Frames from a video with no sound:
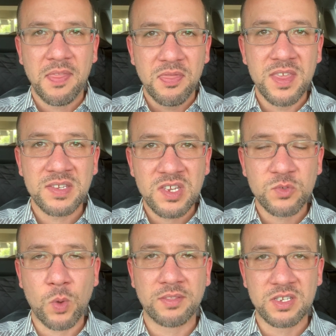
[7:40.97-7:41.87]
This
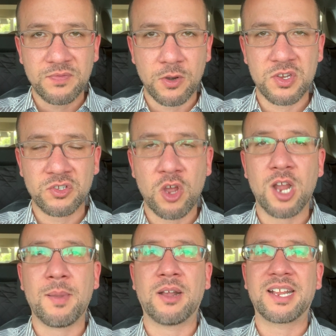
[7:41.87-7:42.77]
is what this verse is
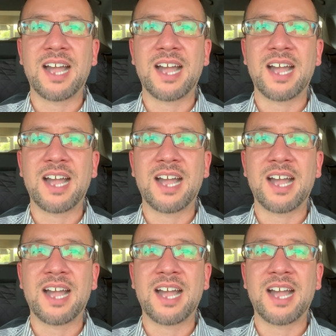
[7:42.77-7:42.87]
talking about.